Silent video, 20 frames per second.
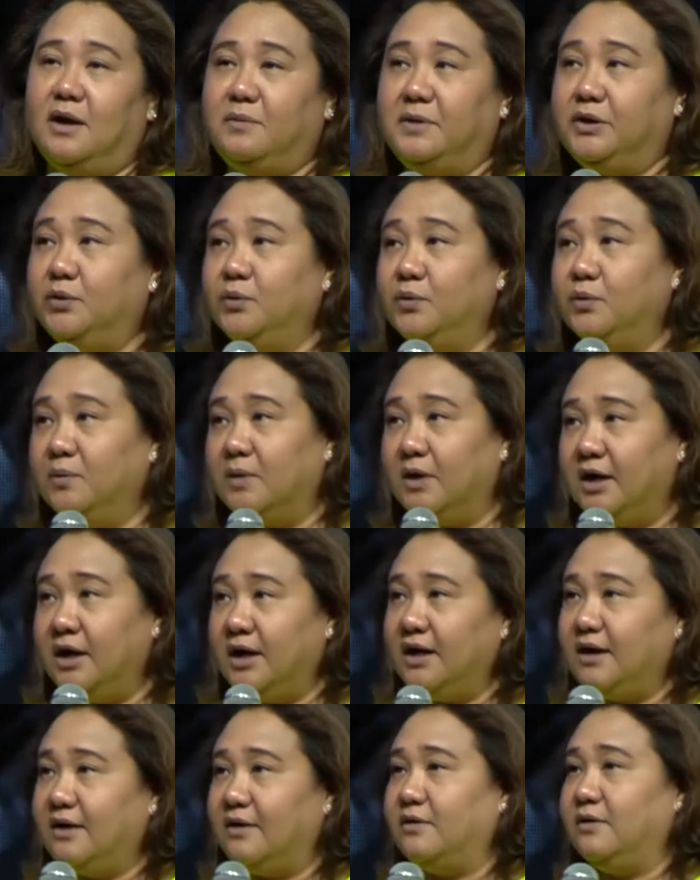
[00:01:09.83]
We do
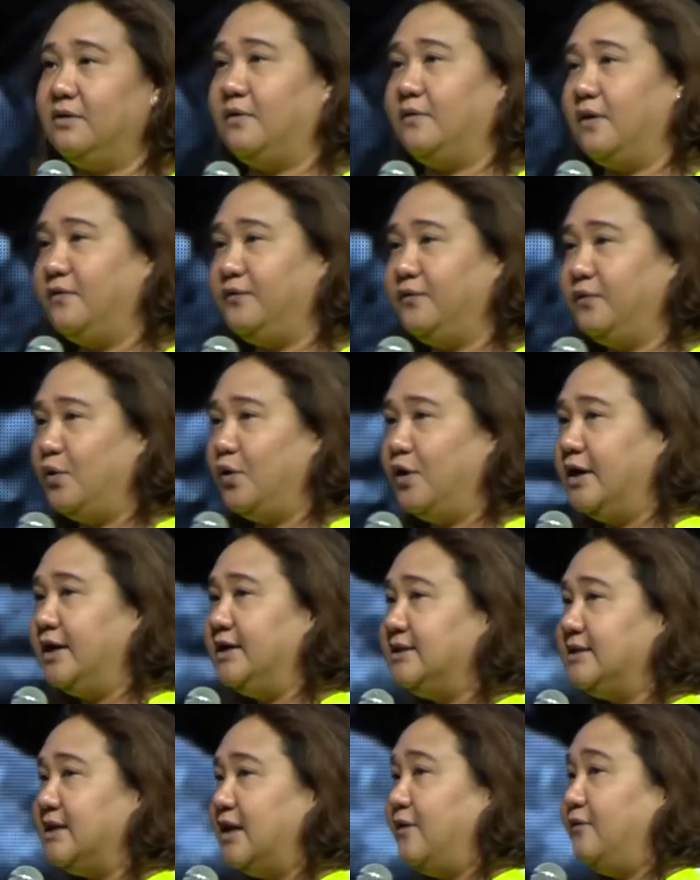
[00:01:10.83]
work, of
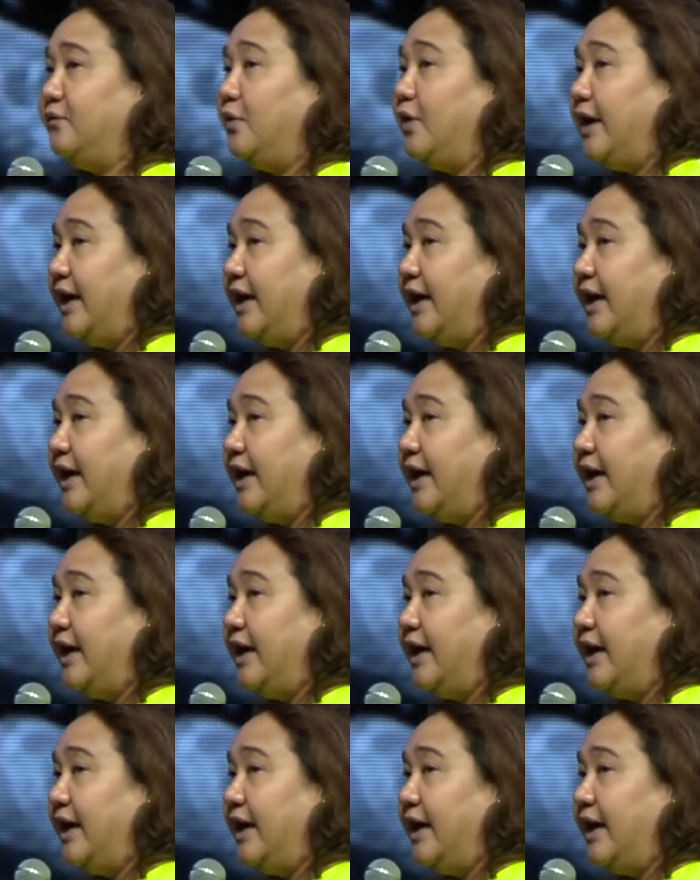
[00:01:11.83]
course,